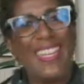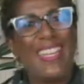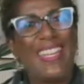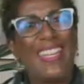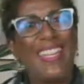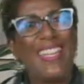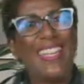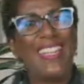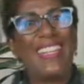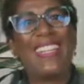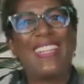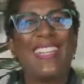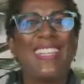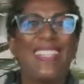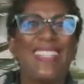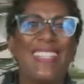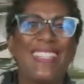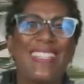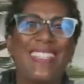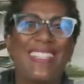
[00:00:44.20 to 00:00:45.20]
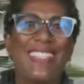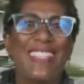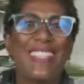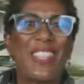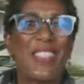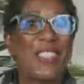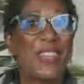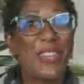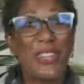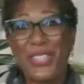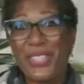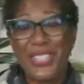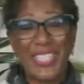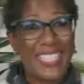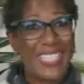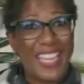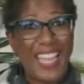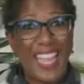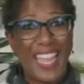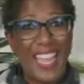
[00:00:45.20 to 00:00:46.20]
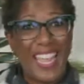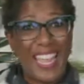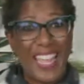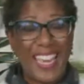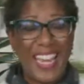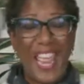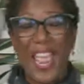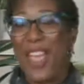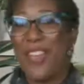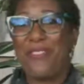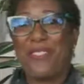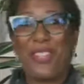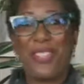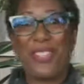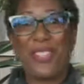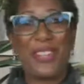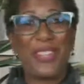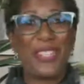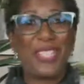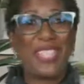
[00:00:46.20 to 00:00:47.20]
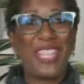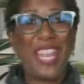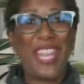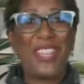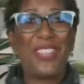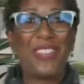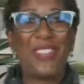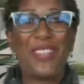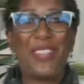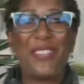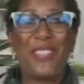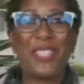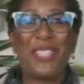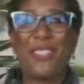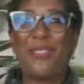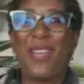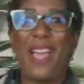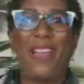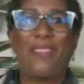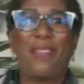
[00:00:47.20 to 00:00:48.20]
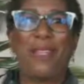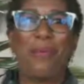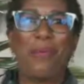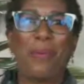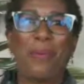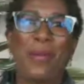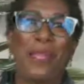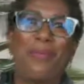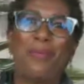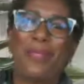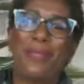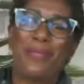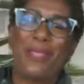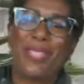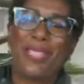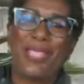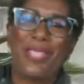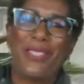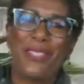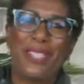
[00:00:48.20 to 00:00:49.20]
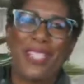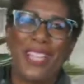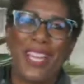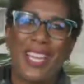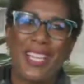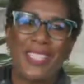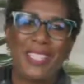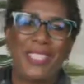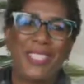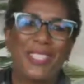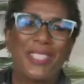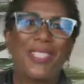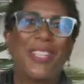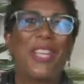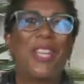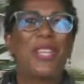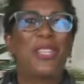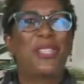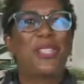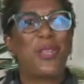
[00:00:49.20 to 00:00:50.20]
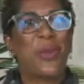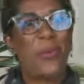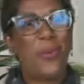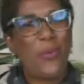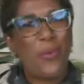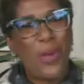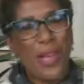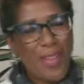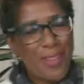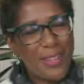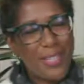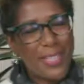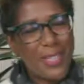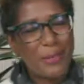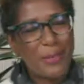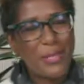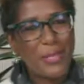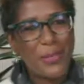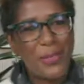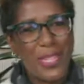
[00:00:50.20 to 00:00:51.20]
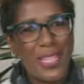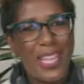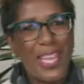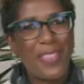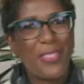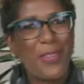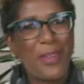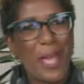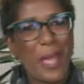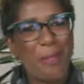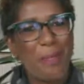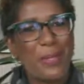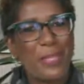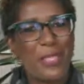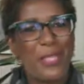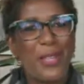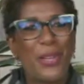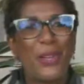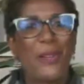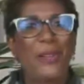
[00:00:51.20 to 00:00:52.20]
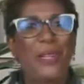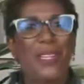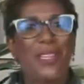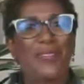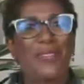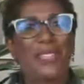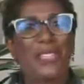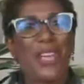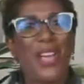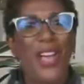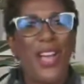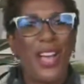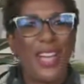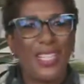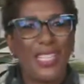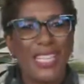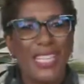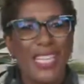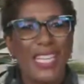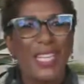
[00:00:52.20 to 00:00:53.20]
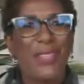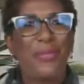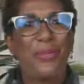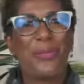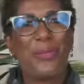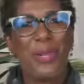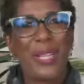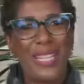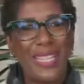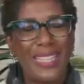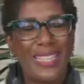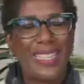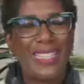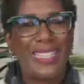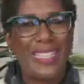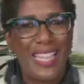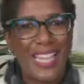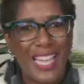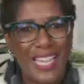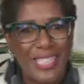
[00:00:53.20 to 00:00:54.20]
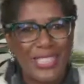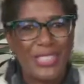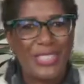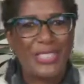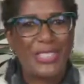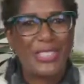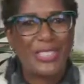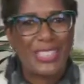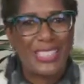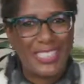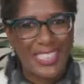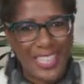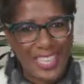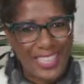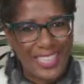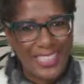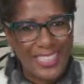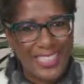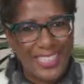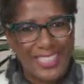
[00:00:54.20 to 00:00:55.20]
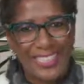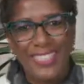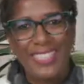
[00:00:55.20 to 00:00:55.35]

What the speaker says: It is Thursday, and every Thursday you know that you have an appointment with your doctor. So welcome to another episode of Talking with Dr. Donna.